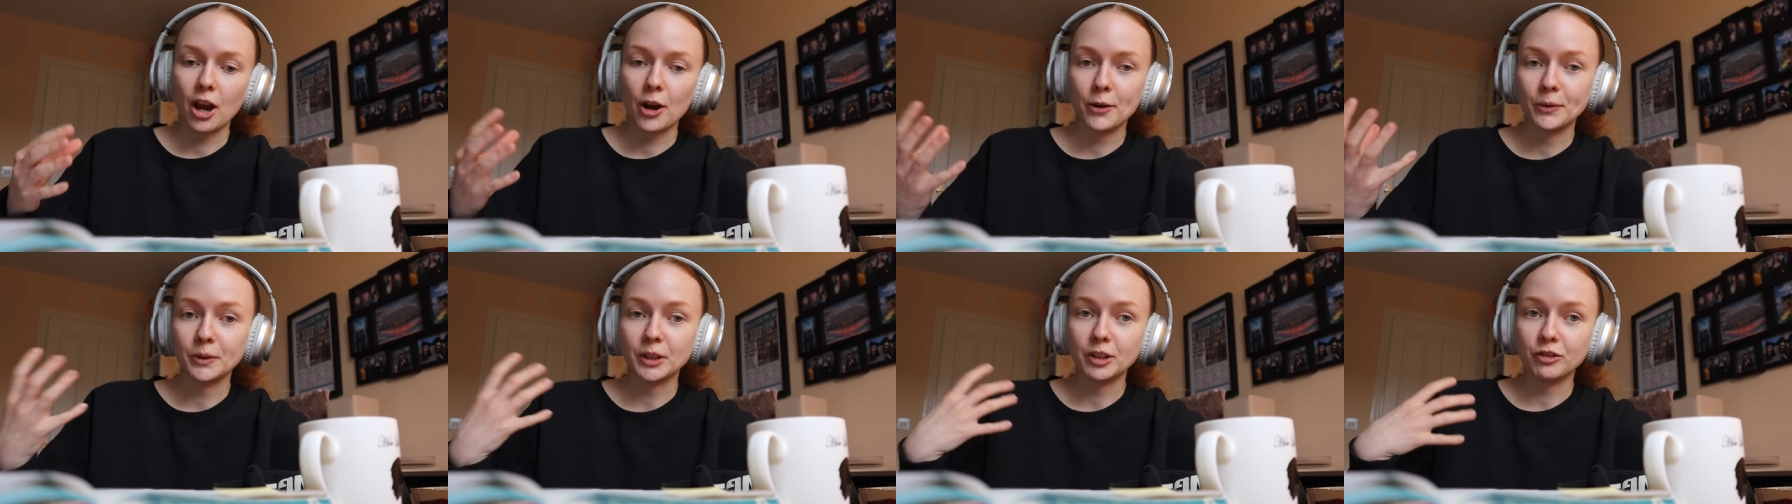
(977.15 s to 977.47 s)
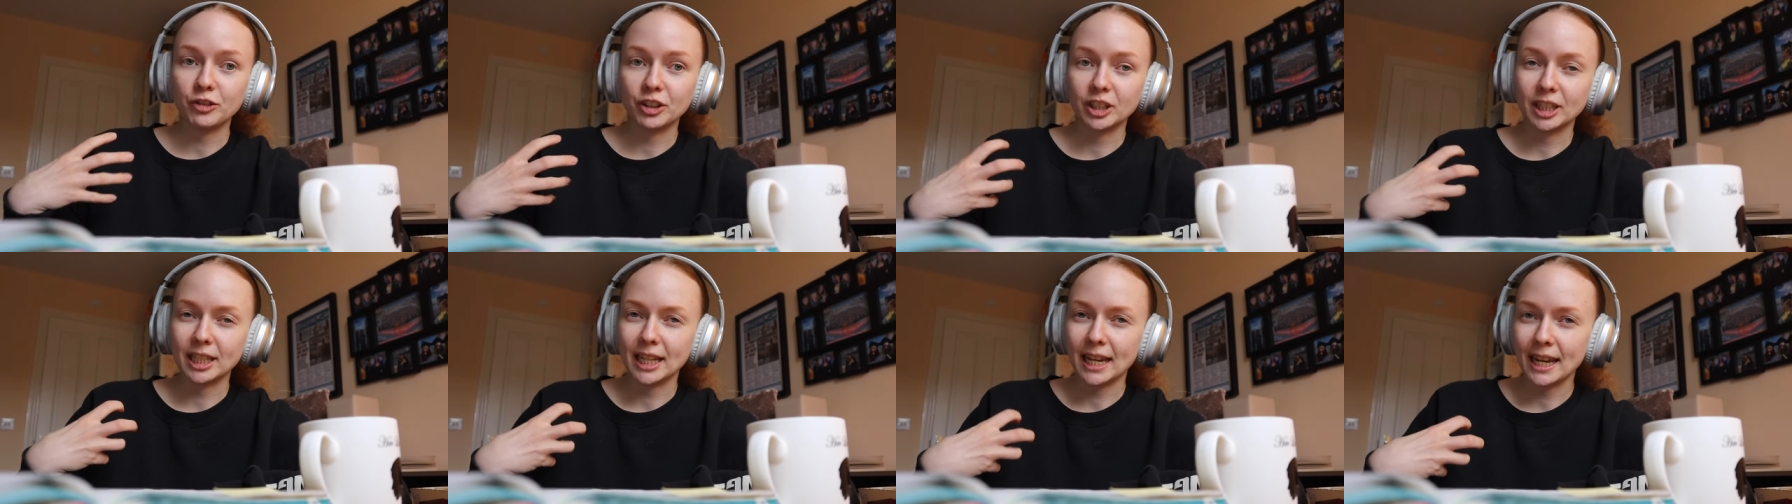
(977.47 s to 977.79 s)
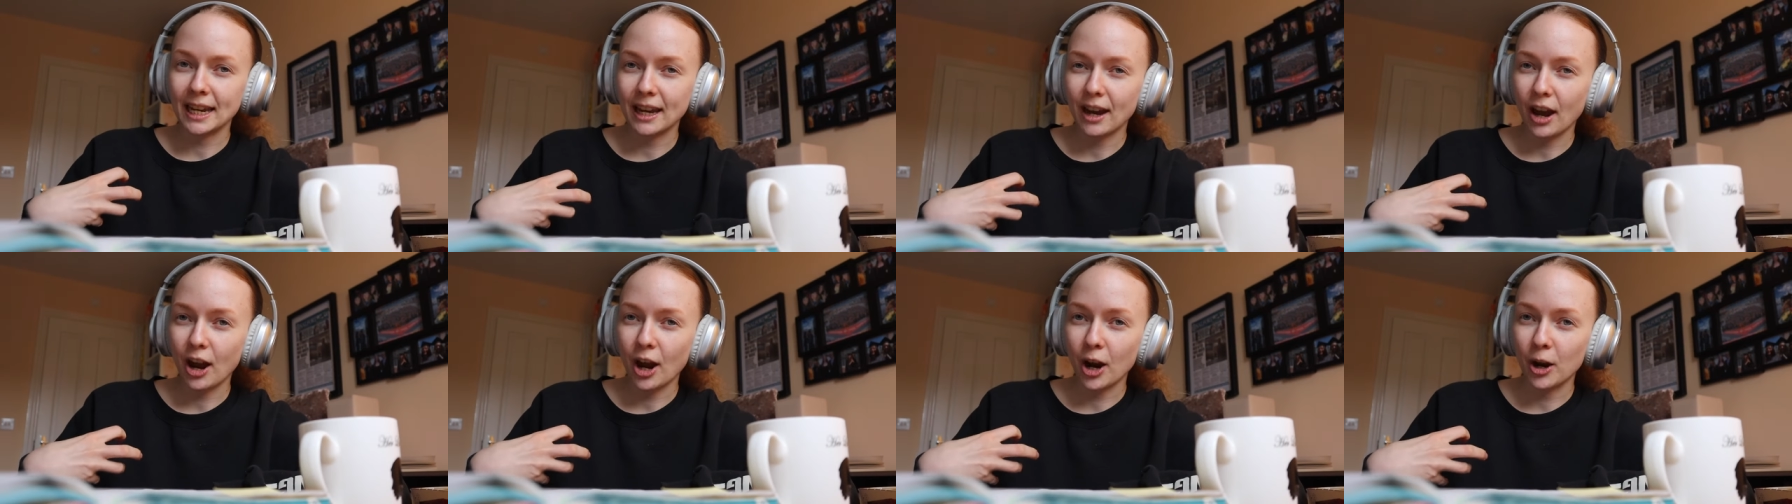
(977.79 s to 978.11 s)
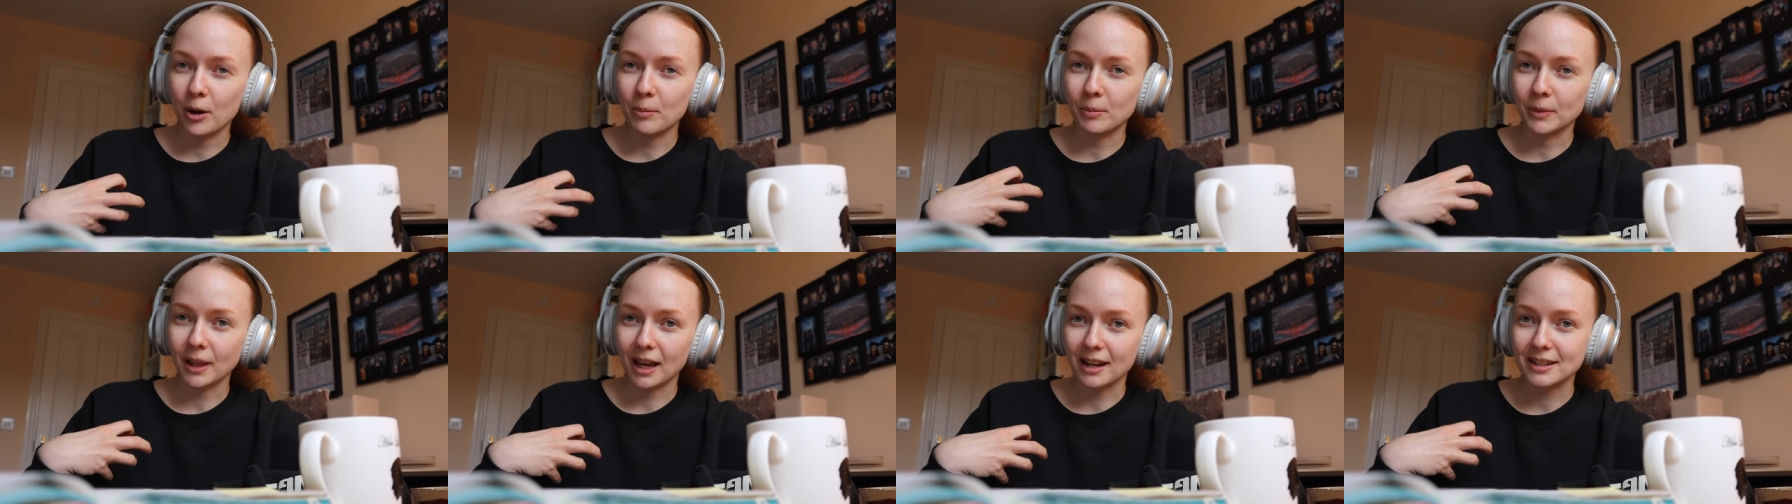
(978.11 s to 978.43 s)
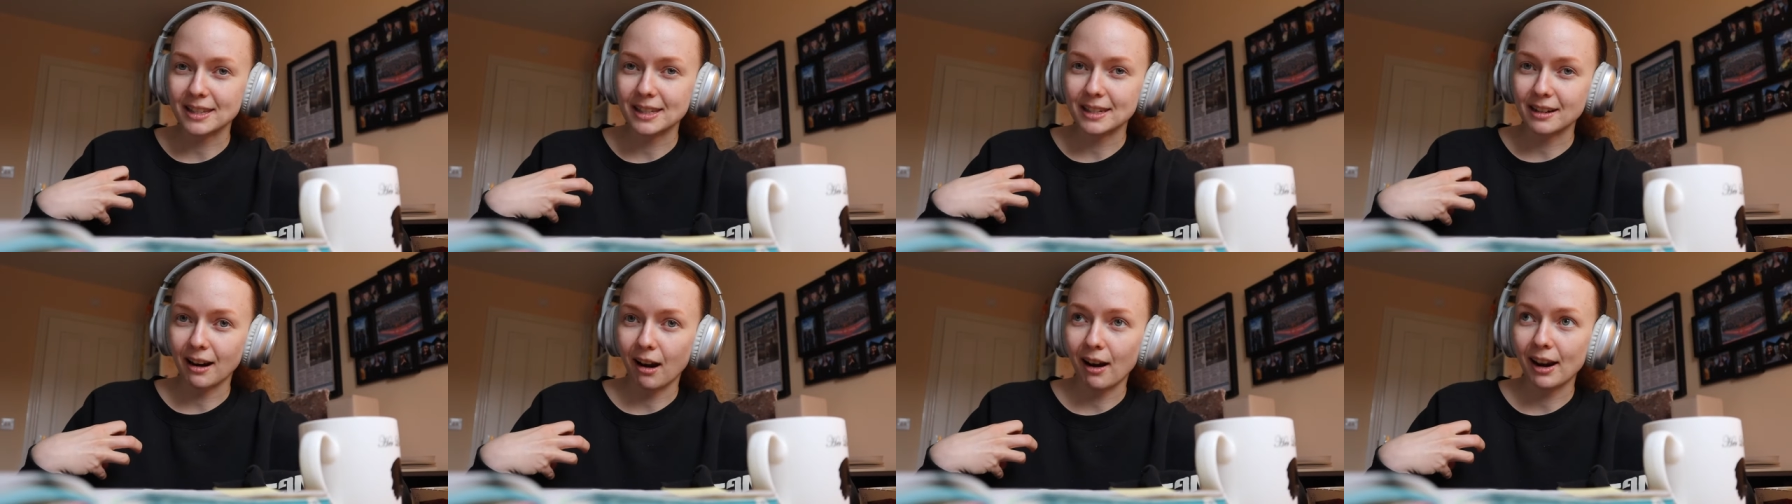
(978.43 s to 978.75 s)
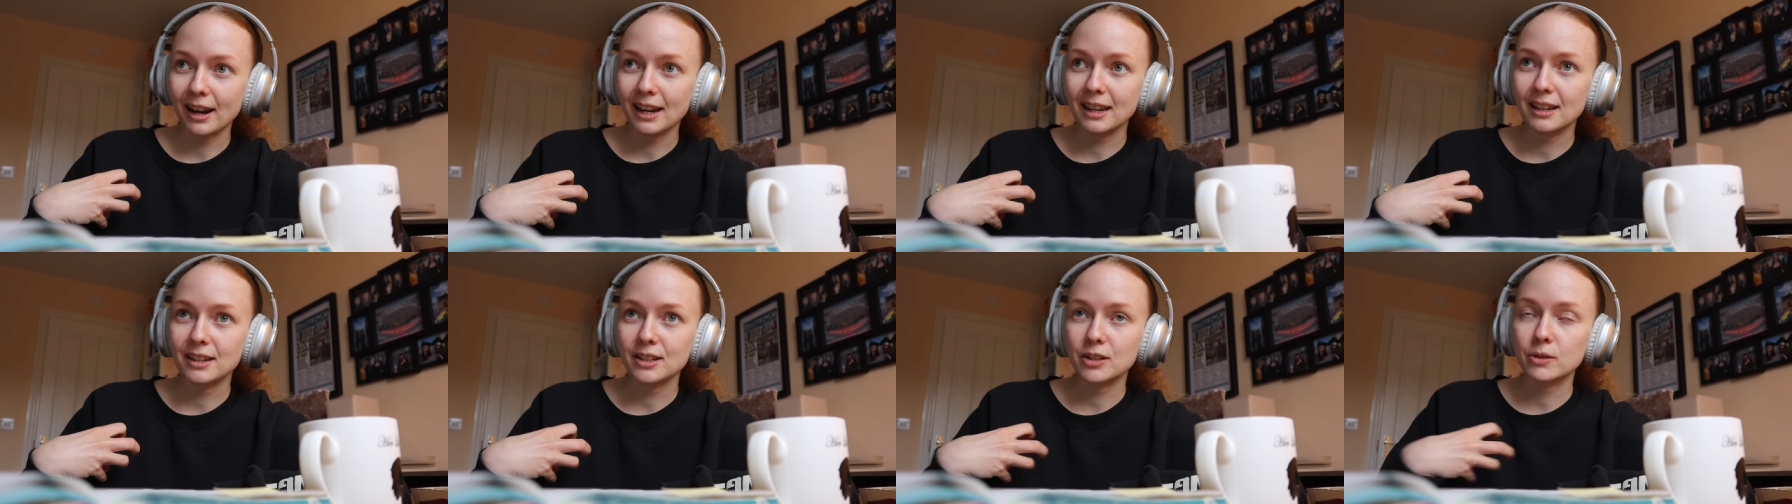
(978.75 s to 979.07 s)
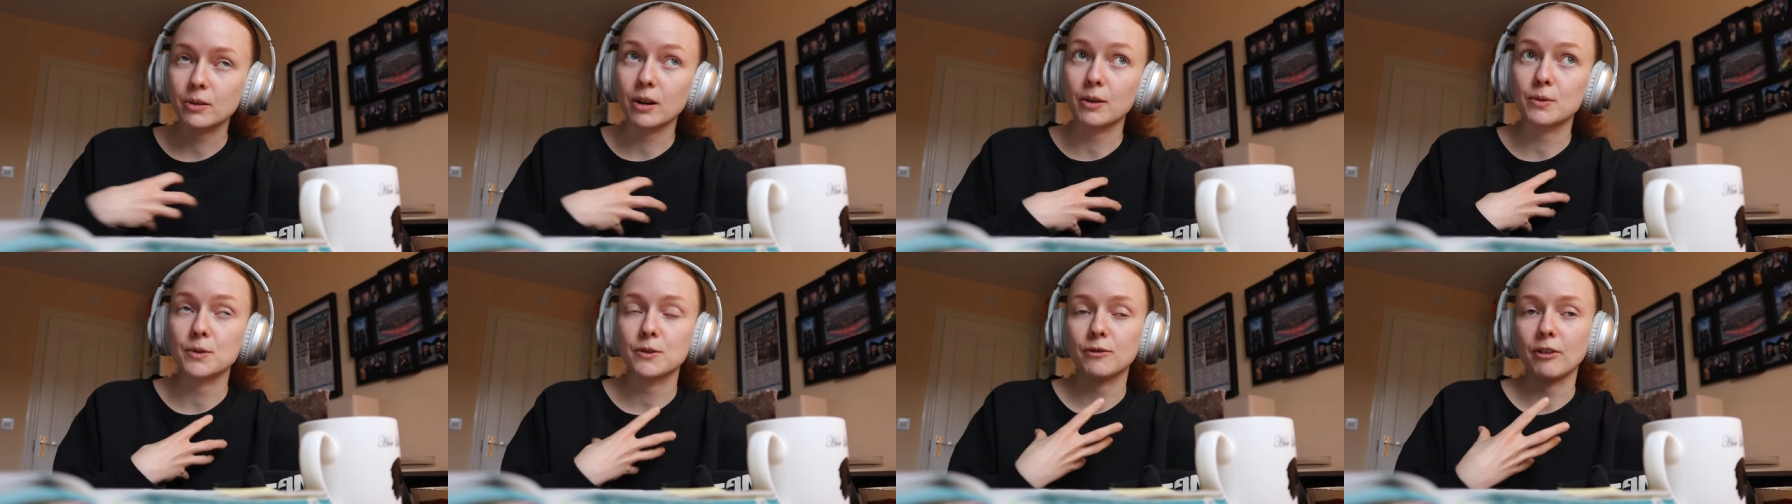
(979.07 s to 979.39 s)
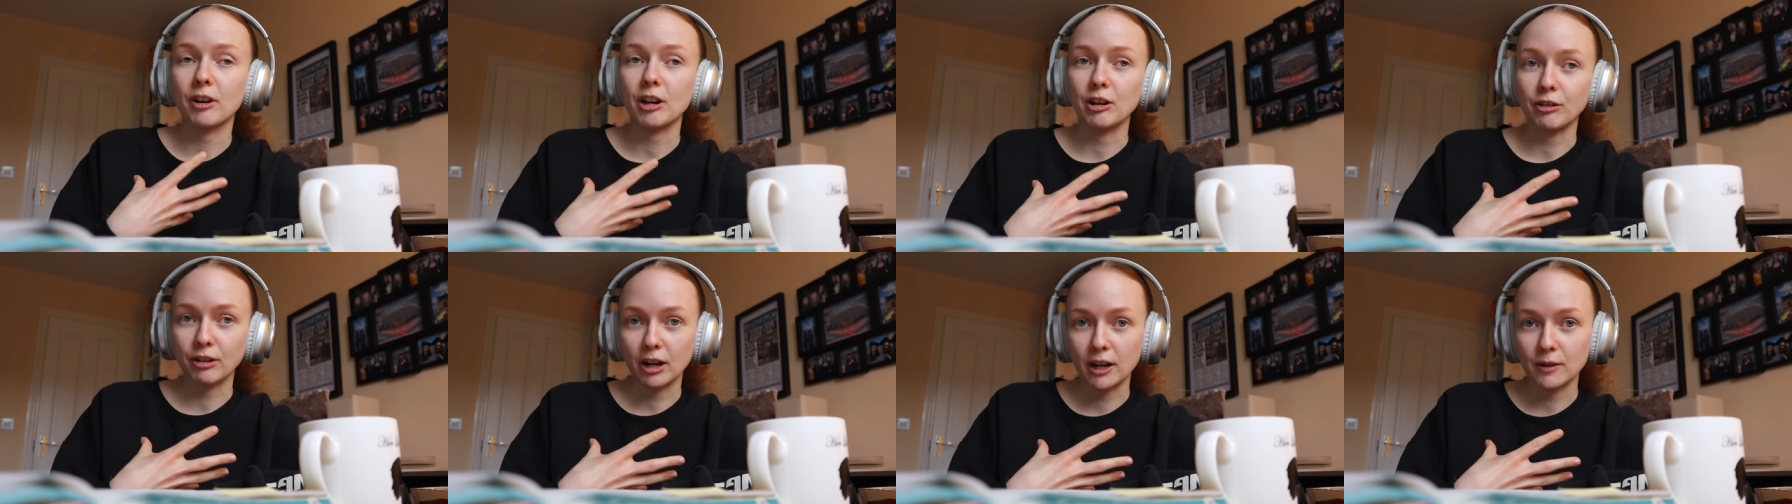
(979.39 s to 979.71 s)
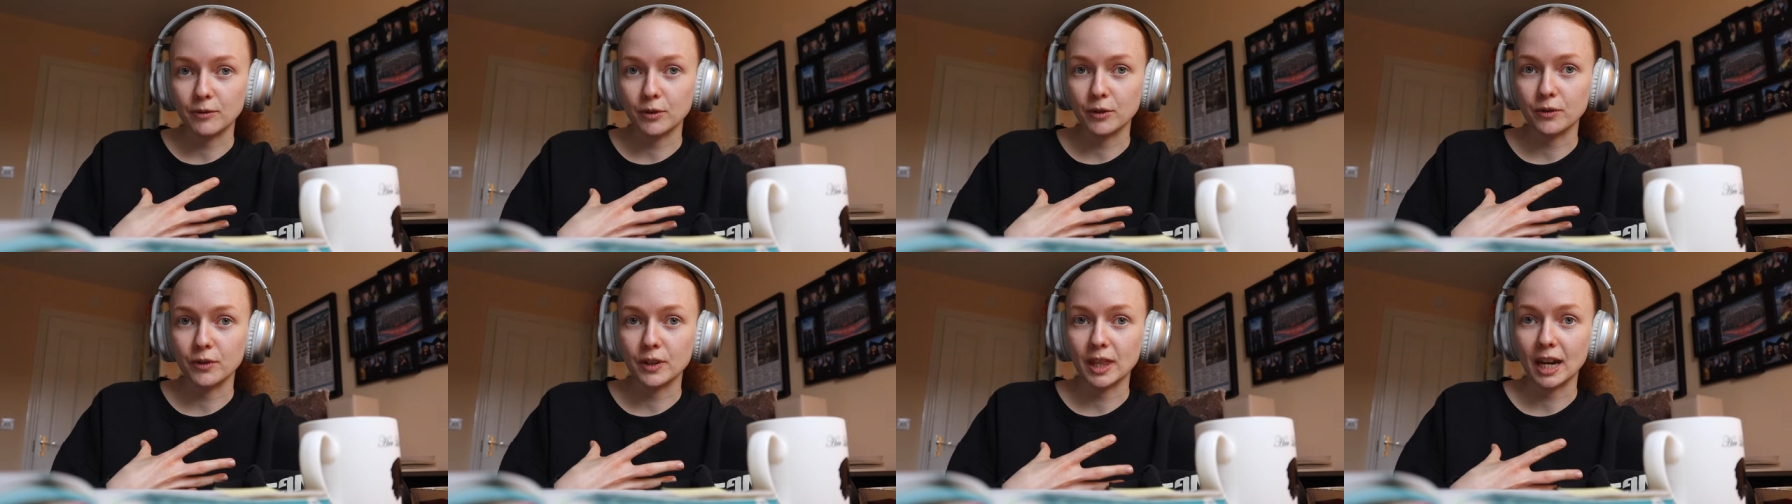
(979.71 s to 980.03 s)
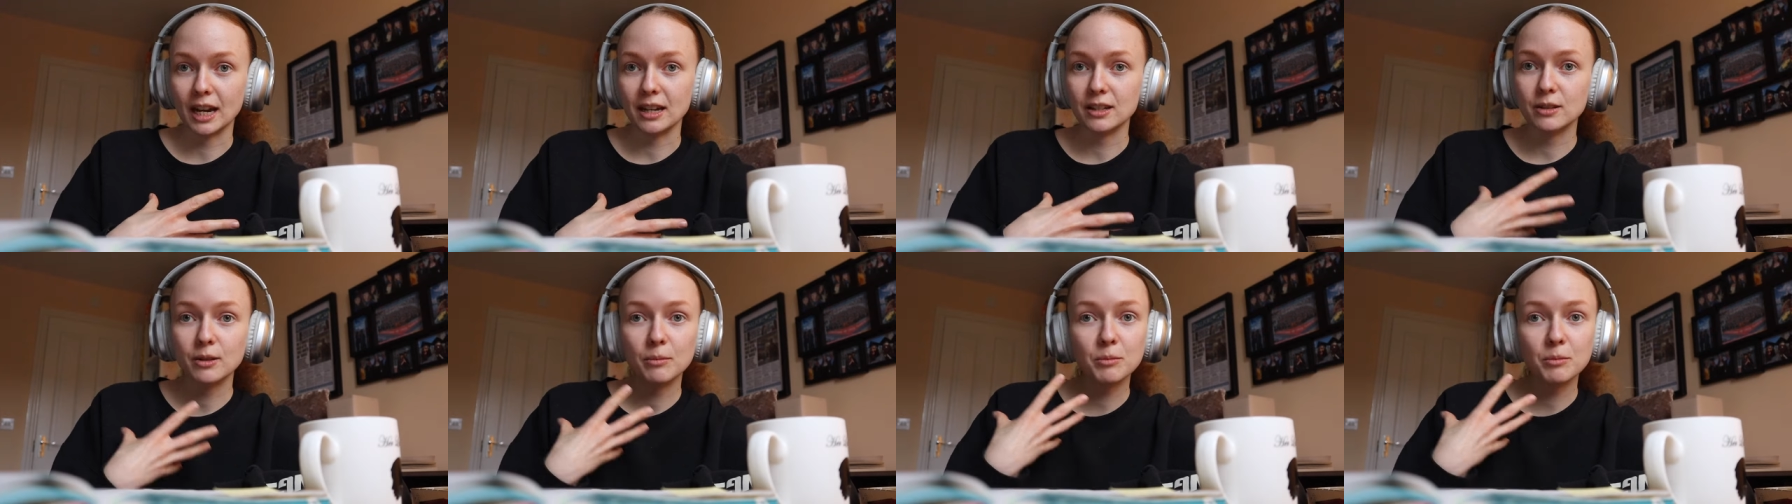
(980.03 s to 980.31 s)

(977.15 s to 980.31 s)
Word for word: only really hit home last night, so I was very grateful for that.